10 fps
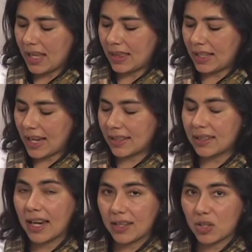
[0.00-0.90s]
The
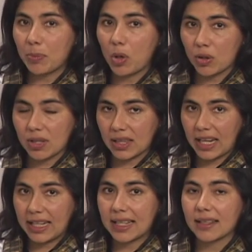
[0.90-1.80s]
intense pulse
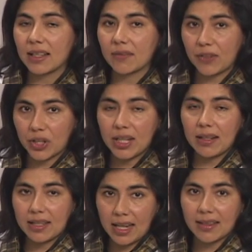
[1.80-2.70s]
light is a very
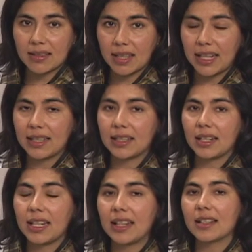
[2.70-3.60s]
intense light that
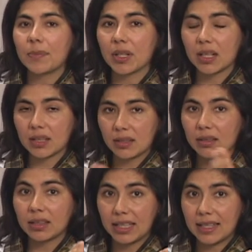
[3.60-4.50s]
heats up the
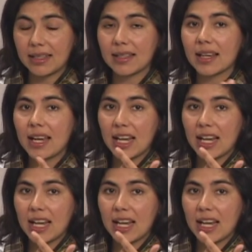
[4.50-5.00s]
lids,